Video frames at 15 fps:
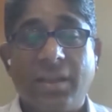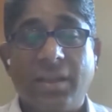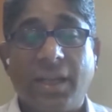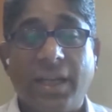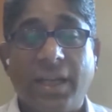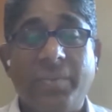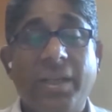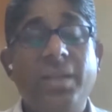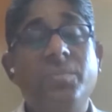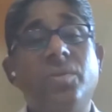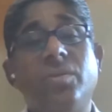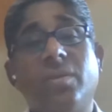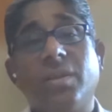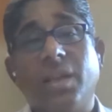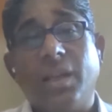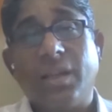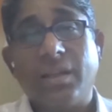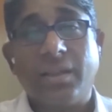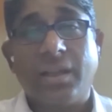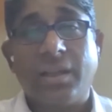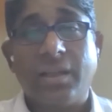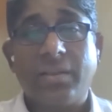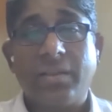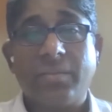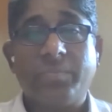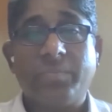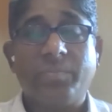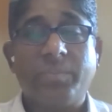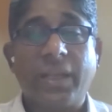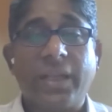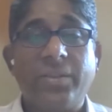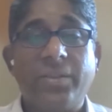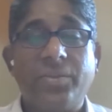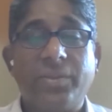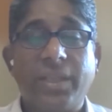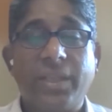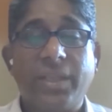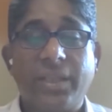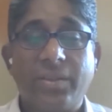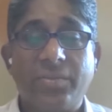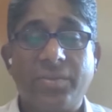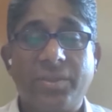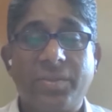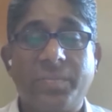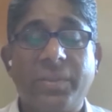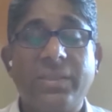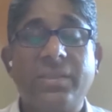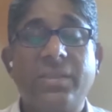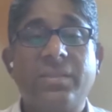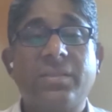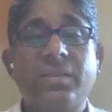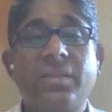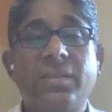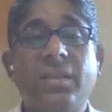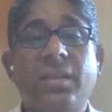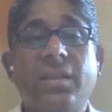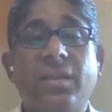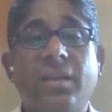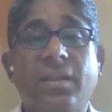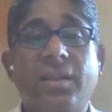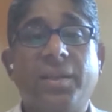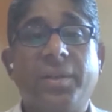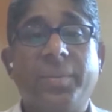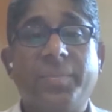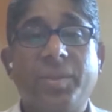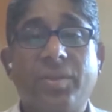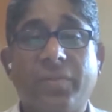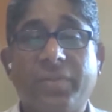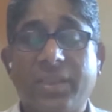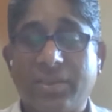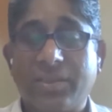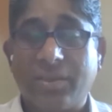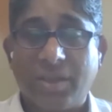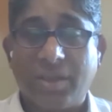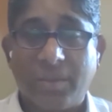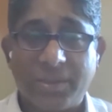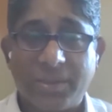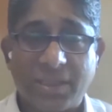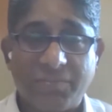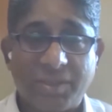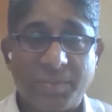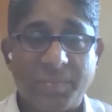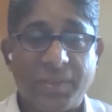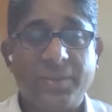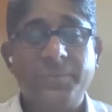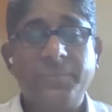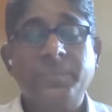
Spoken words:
And many more are planning to get into this business, you know, of Instacommerce as we speak.